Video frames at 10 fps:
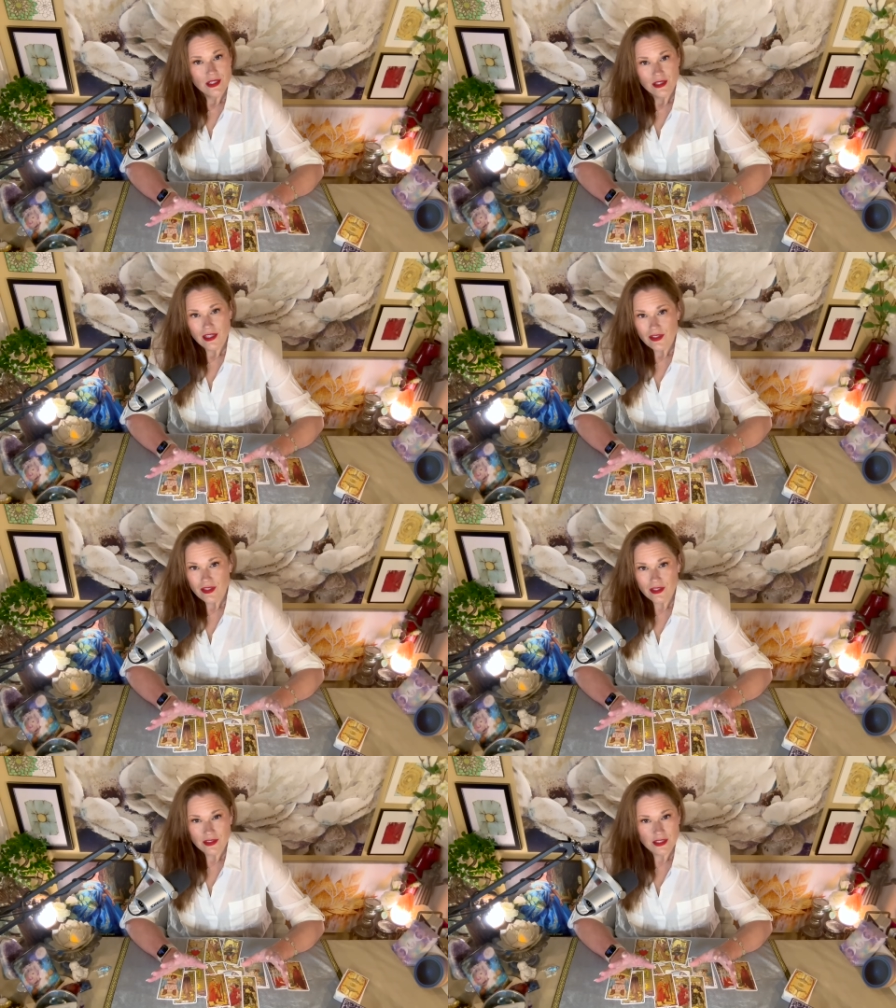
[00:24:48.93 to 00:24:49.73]
That's
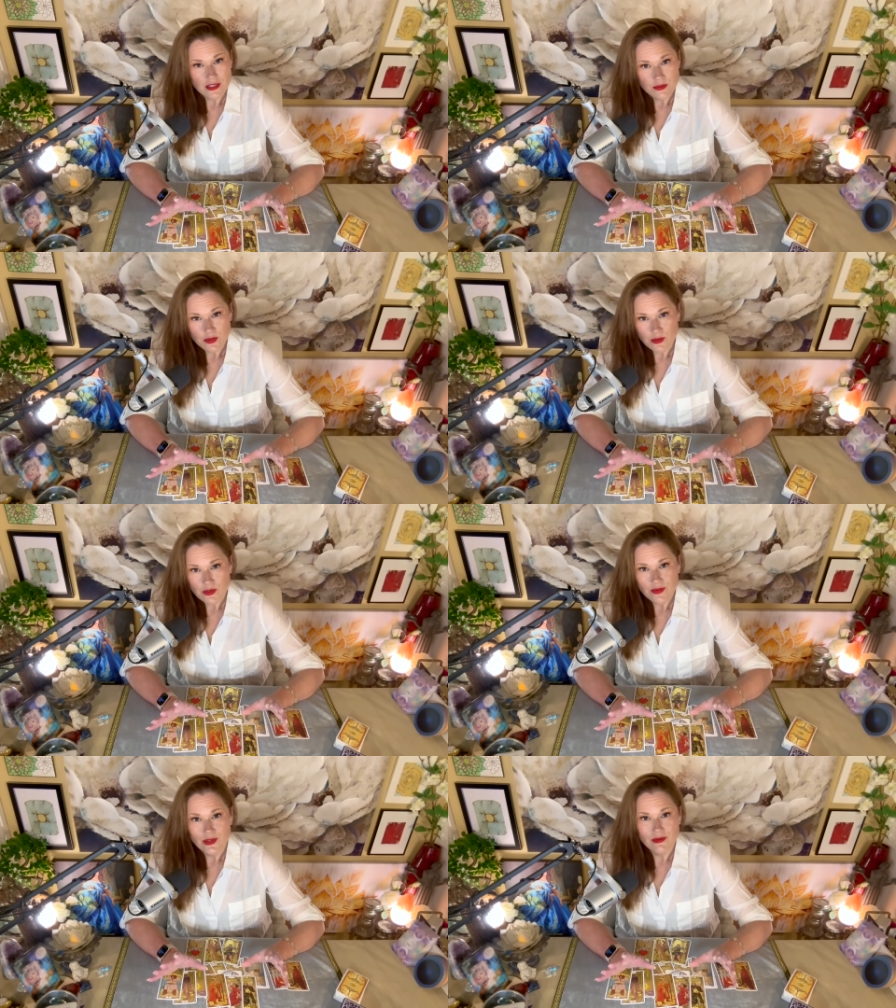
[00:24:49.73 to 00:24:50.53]
not the influence
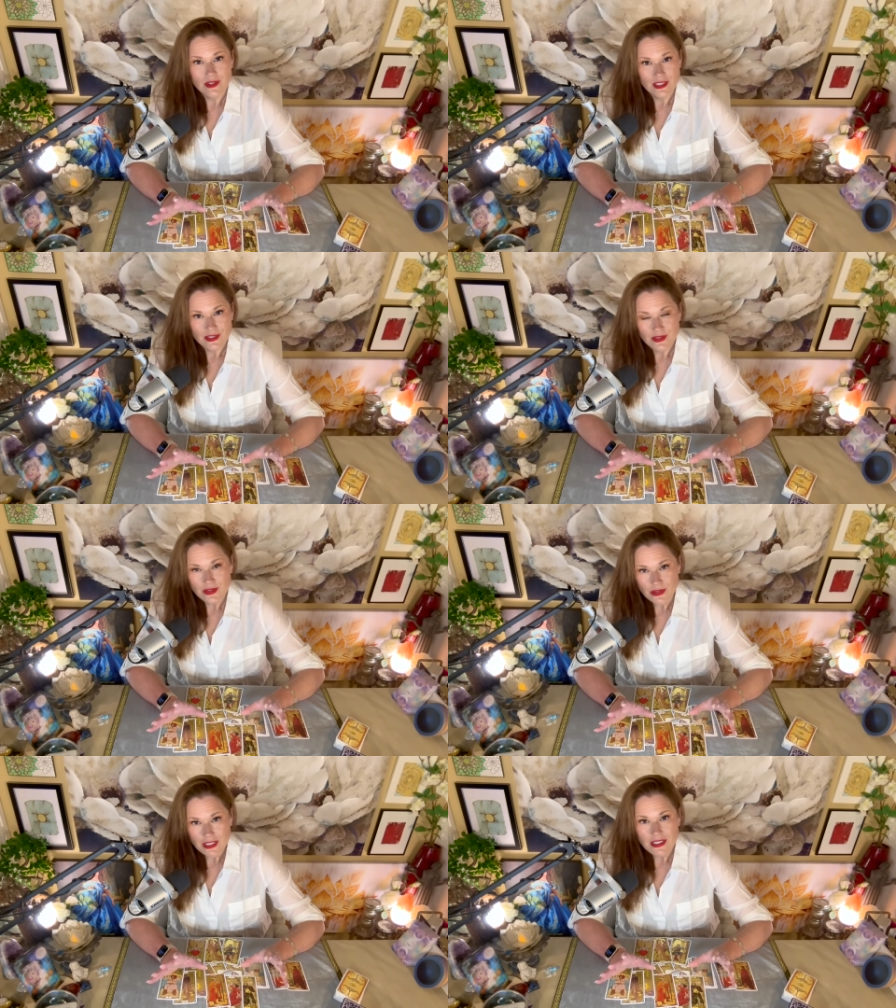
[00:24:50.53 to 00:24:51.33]
for you over the next
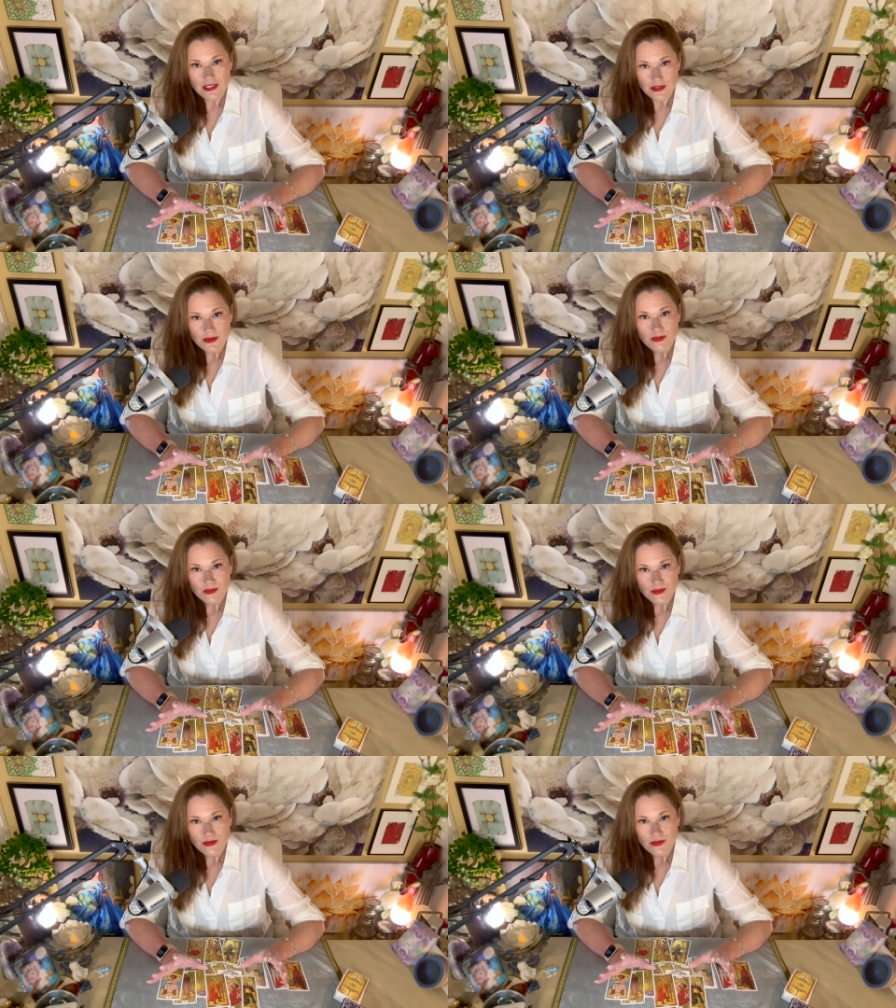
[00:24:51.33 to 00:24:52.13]
30 days.
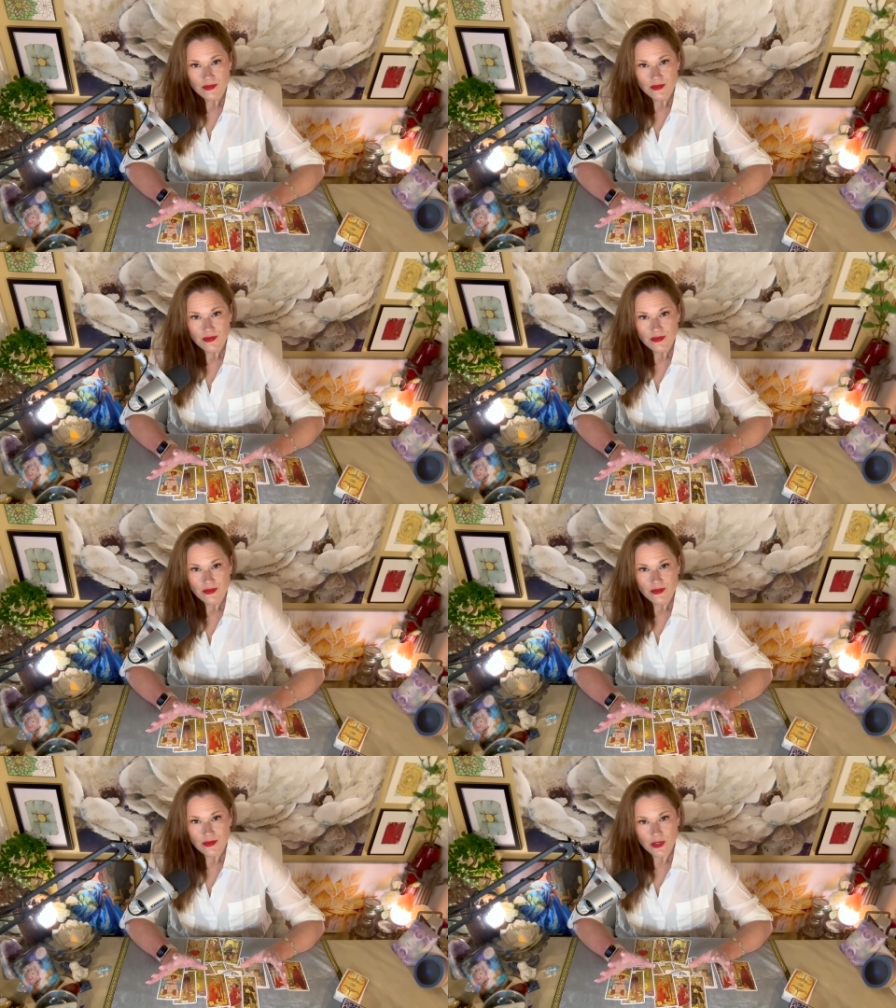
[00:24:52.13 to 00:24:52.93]

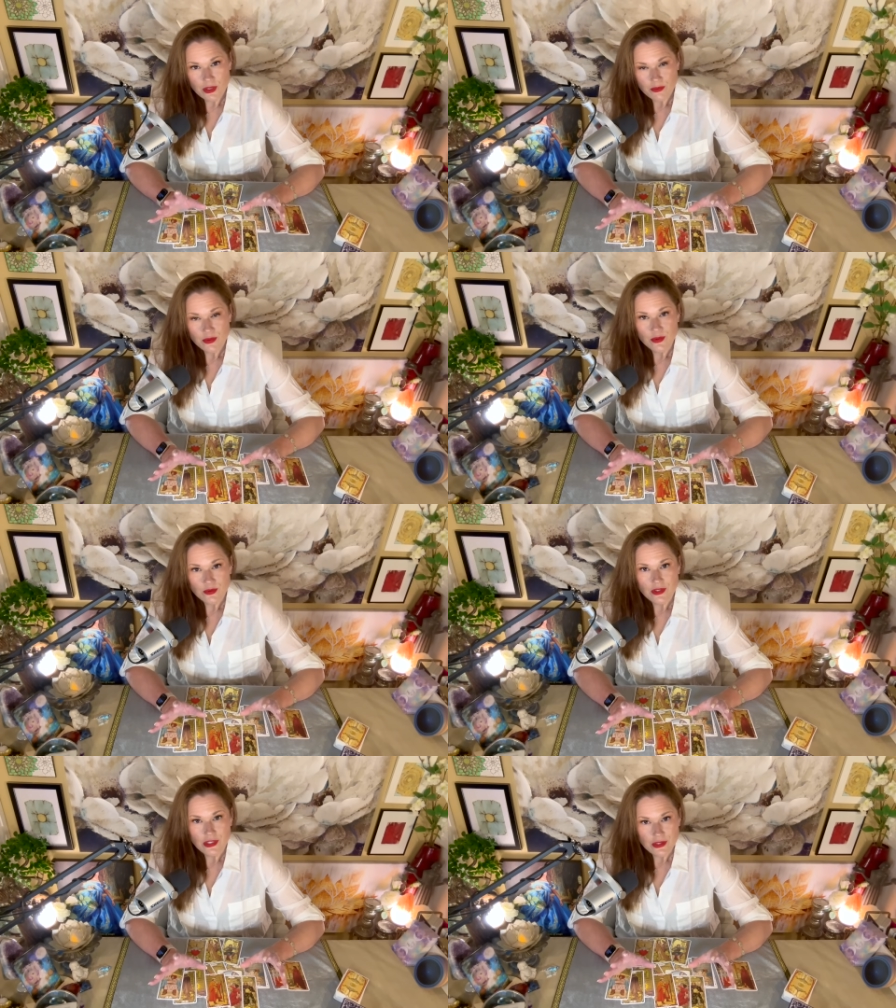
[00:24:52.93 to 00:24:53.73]
Your influence
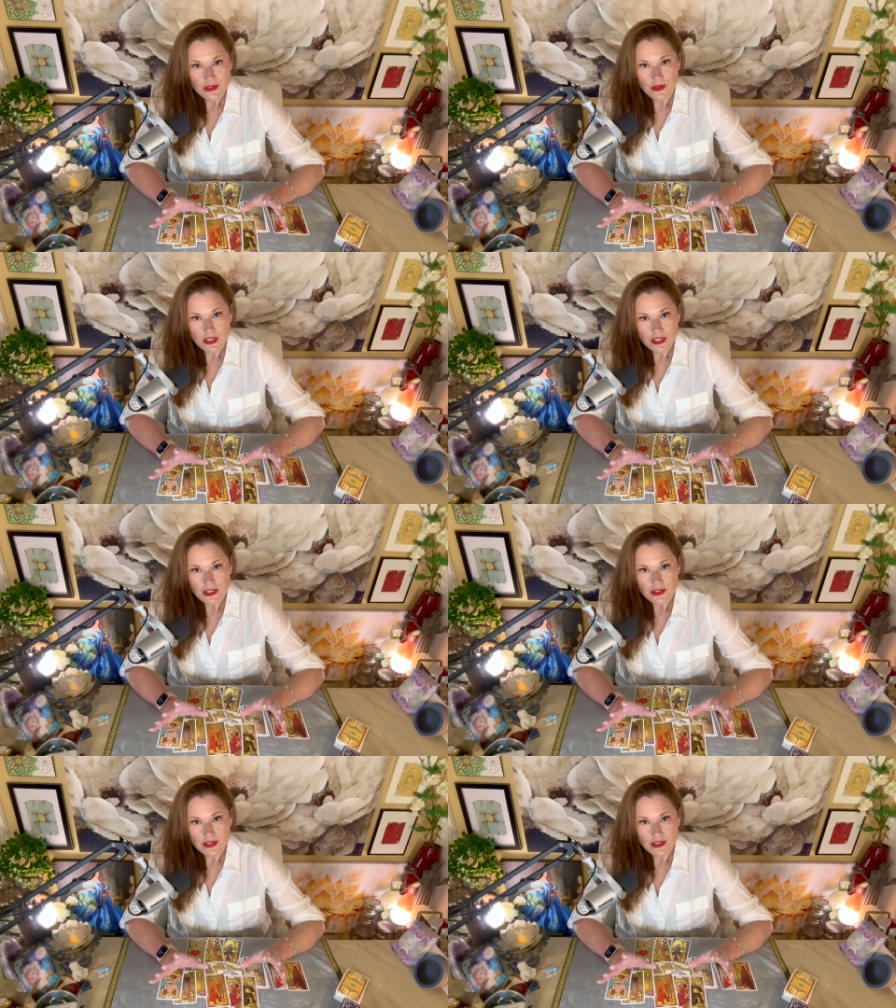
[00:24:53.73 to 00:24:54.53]
for the next 30
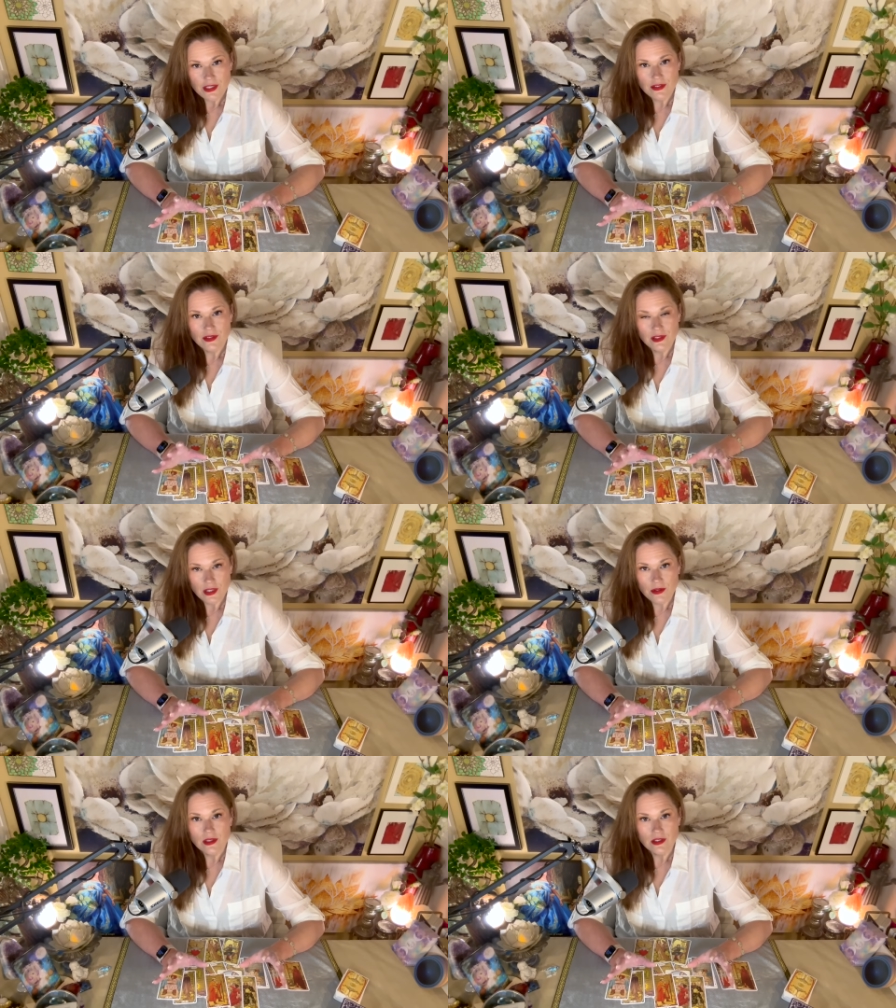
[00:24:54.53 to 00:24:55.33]
days is
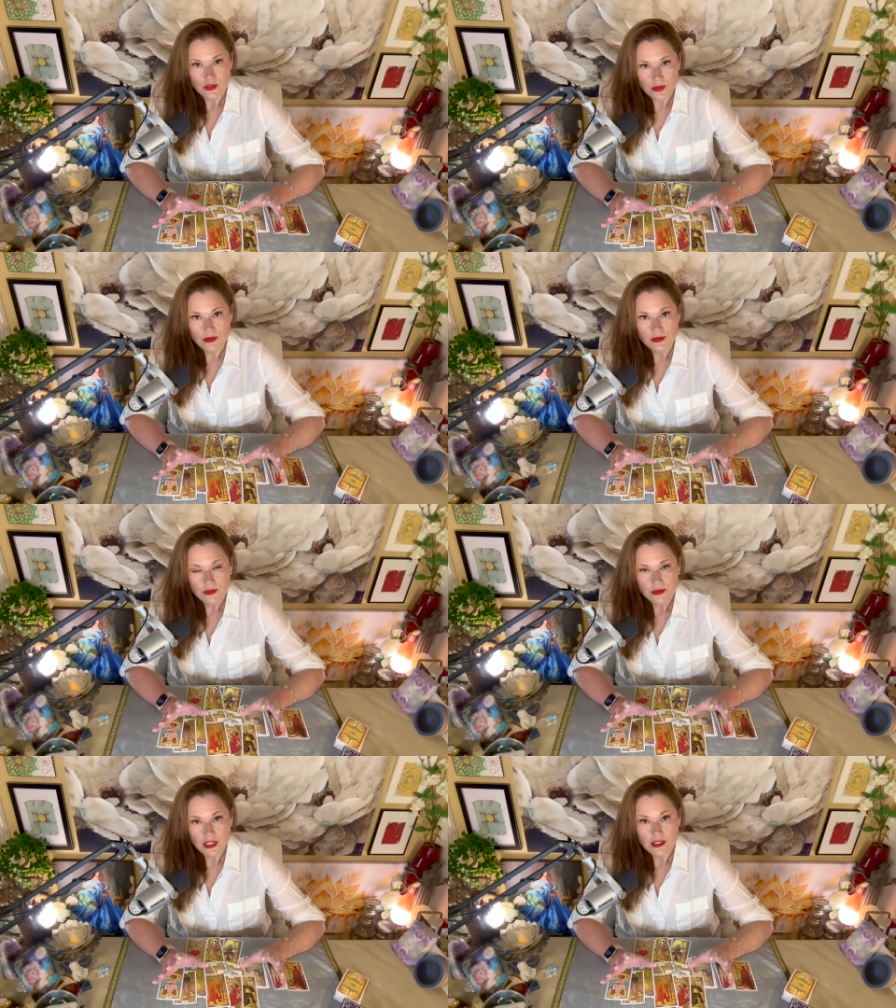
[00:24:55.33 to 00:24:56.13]
entirely internal,
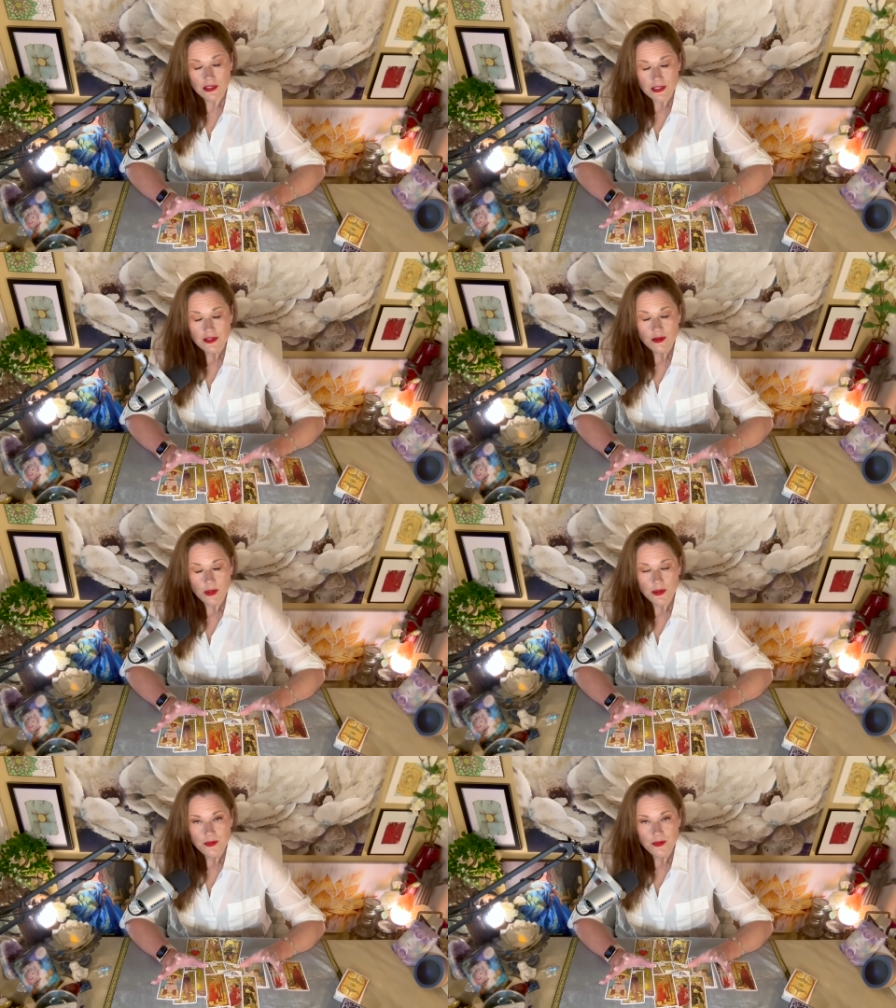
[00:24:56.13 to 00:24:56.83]
and it needs to be.